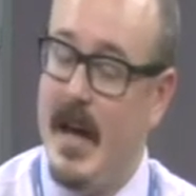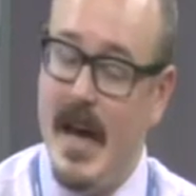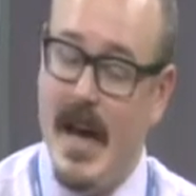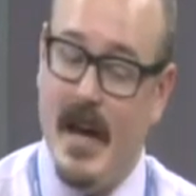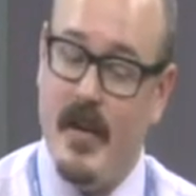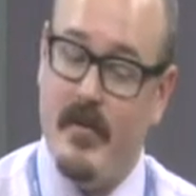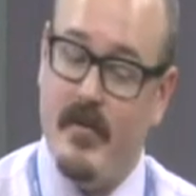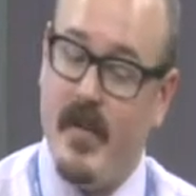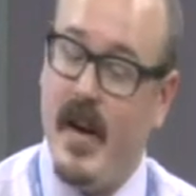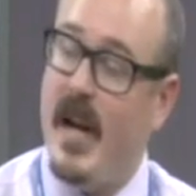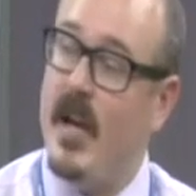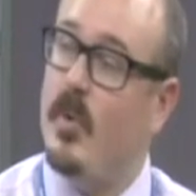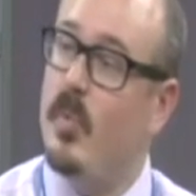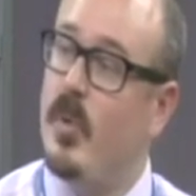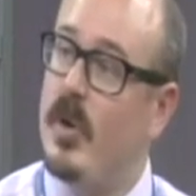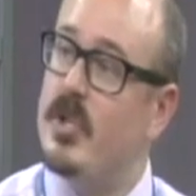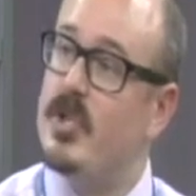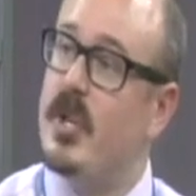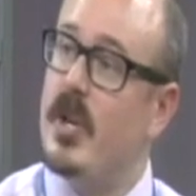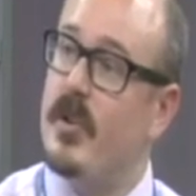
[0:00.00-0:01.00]
and find
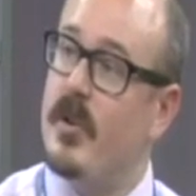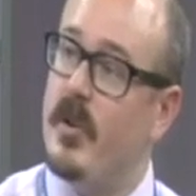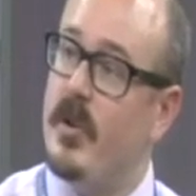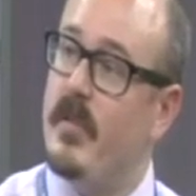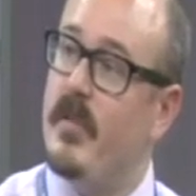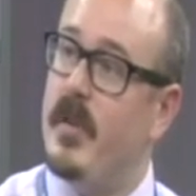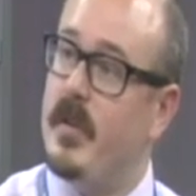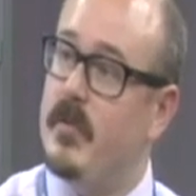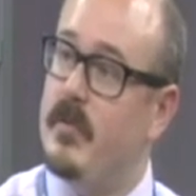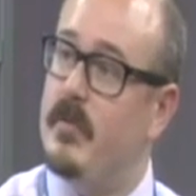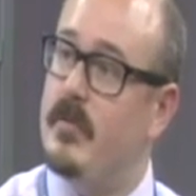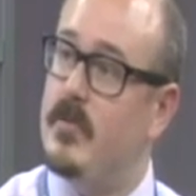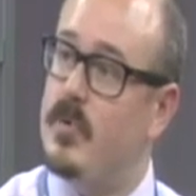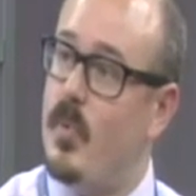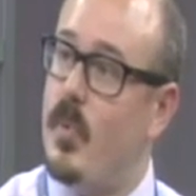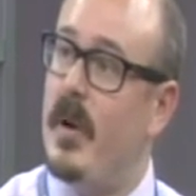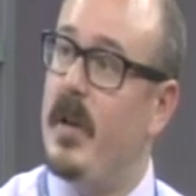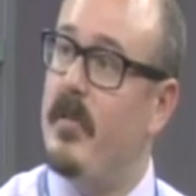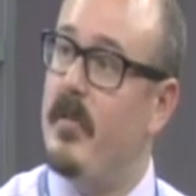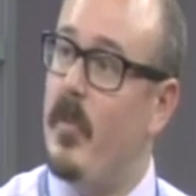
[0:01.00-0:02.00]
which other of the
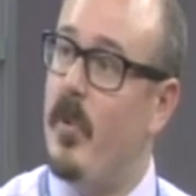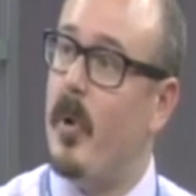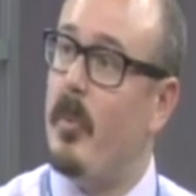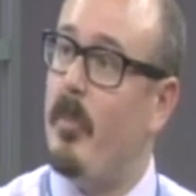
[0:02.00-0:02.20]
24